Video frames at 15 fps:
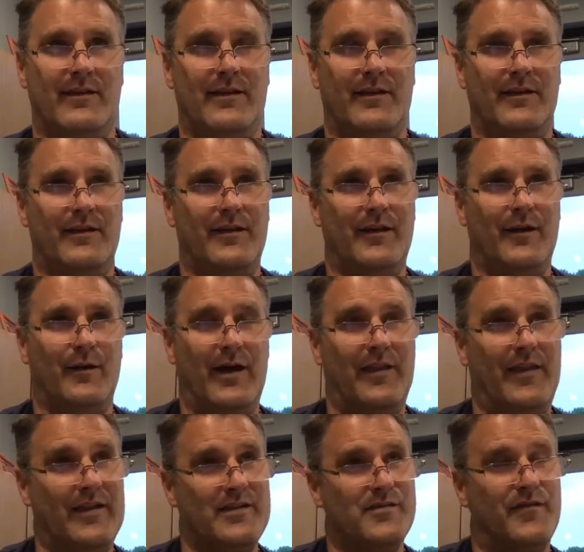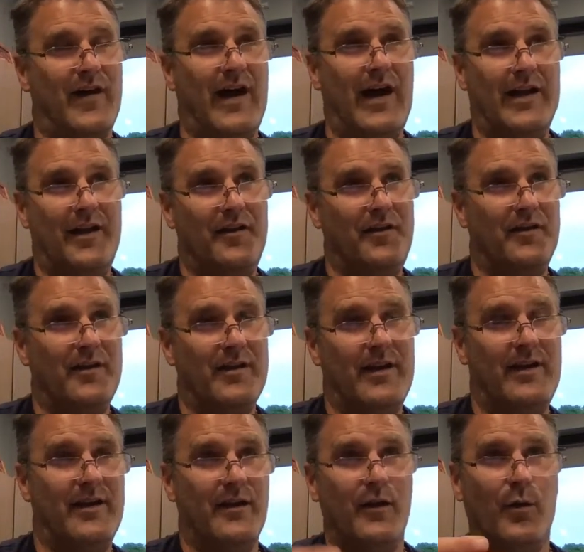you know, and that's fine. You need to,
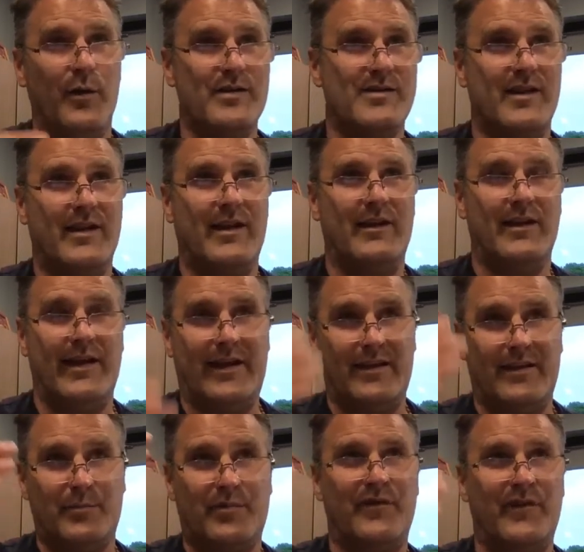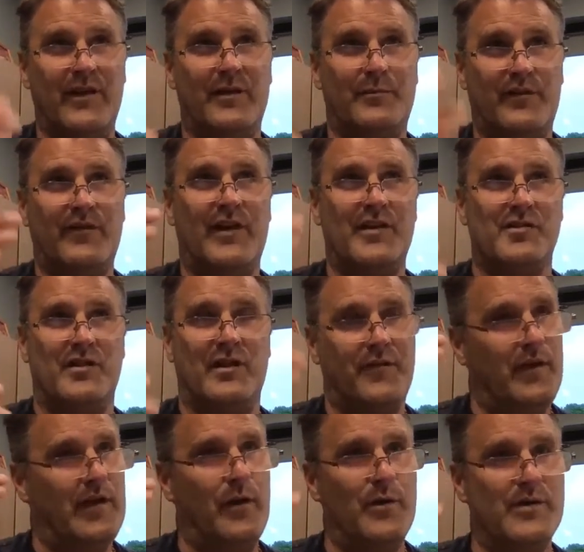you know, always need to, like at the professional level,
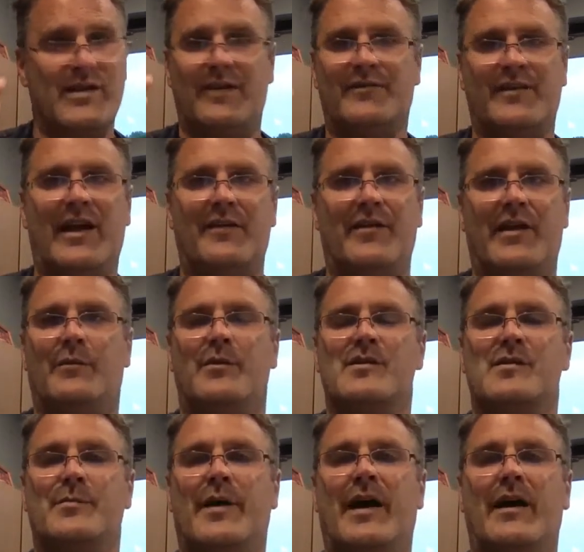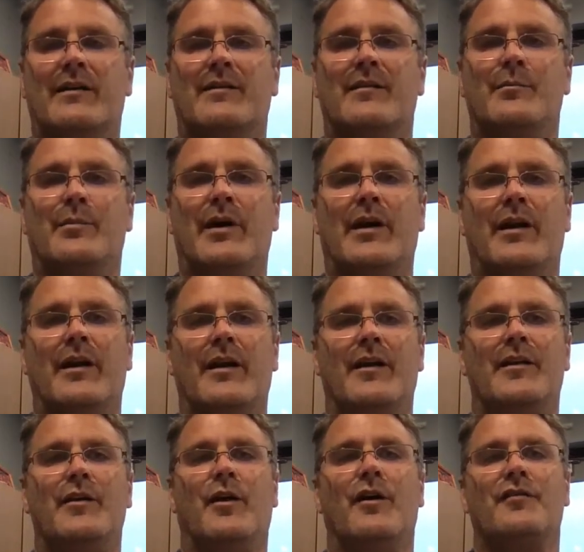you always have to have that respect, but
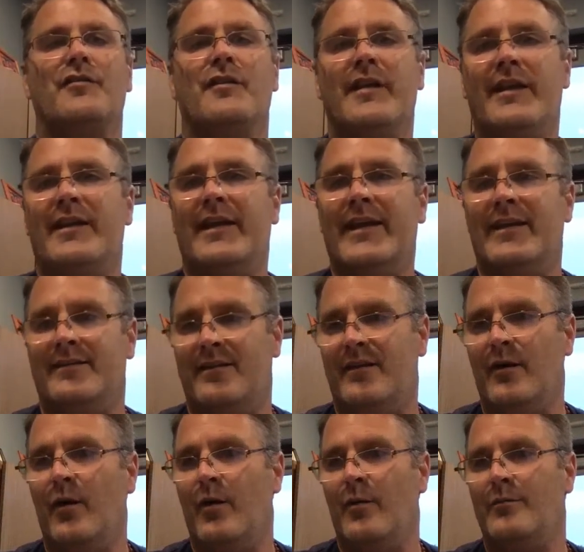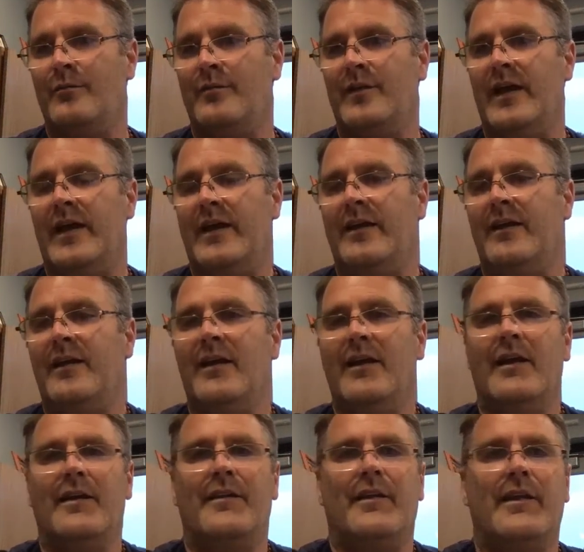you also need to get to know him. And,
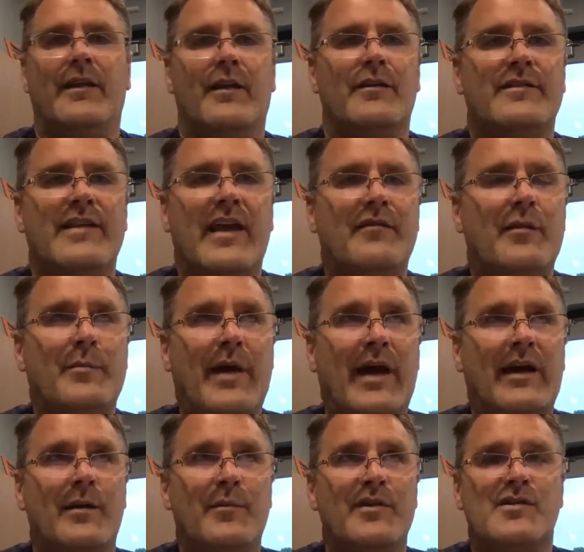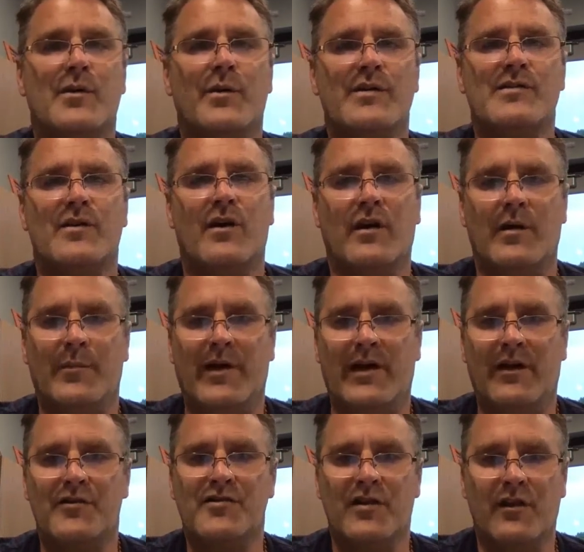you know, David Beckham used to always talk about
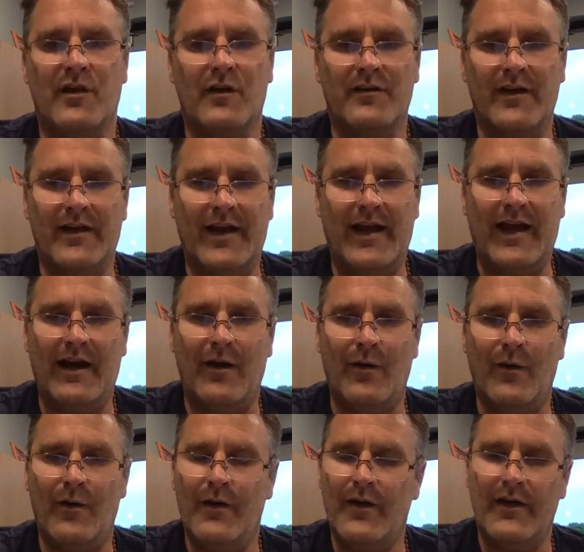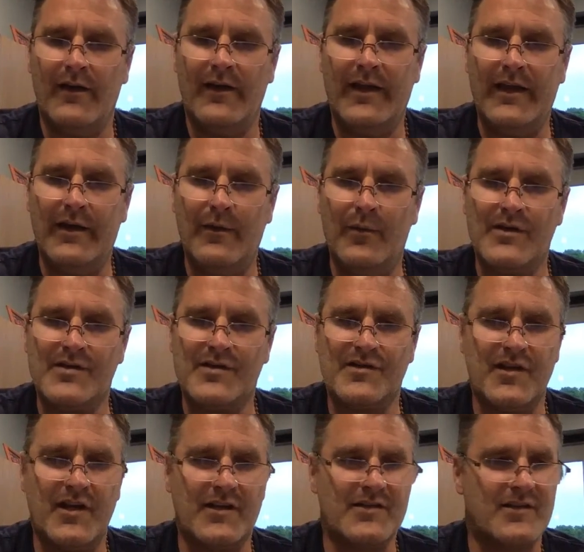Ancelotti and how he was
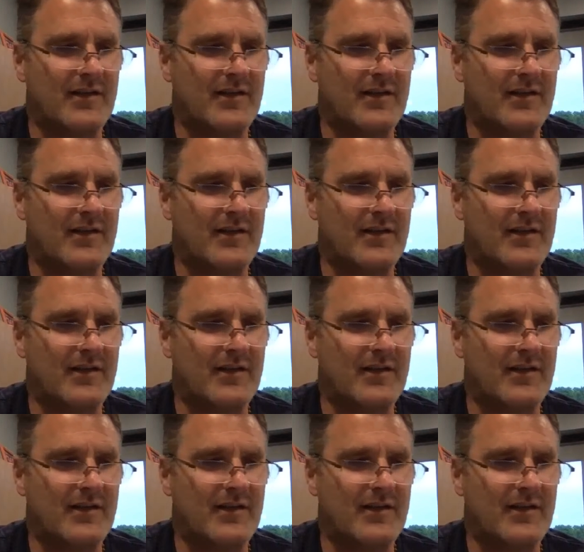just